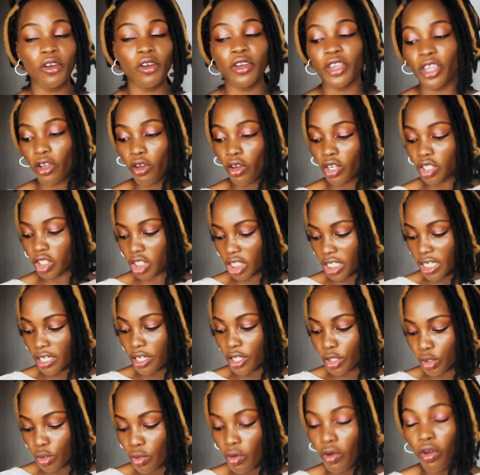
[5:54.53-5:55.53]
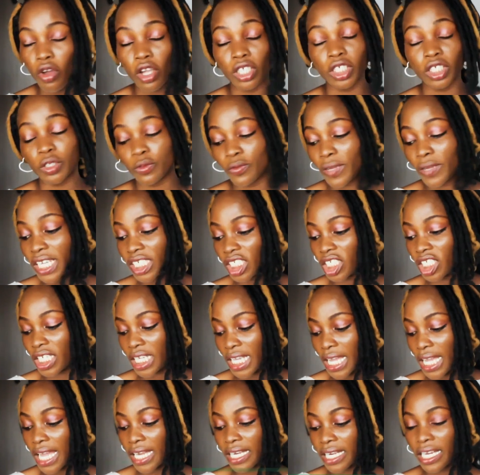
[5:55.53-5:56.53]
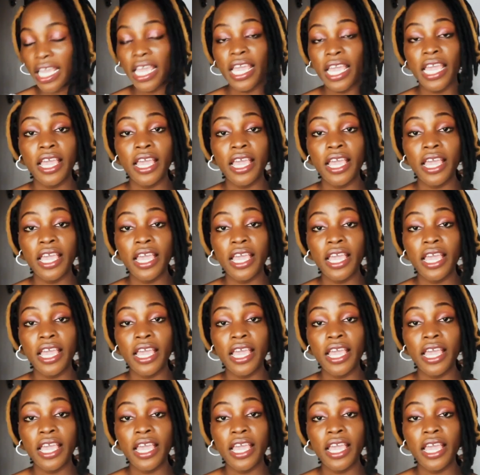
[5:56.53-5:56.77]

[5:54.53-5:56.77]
or a hutch, a little hutch where she can